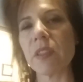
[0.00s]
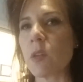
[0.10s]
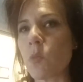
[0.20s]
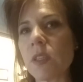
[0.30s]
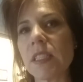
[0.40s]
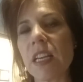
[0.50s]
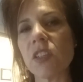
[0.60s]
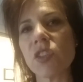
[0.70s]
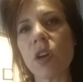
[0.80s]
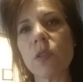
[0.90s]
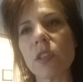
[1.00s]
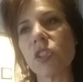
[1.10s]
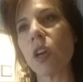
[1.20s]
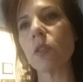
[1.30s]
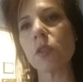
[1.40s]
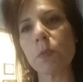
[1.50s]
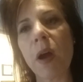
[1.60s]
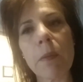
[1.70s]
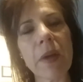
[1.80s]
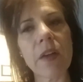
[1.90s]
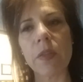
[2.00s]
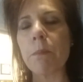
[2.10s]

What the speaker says: But then once that the shoulders pop out,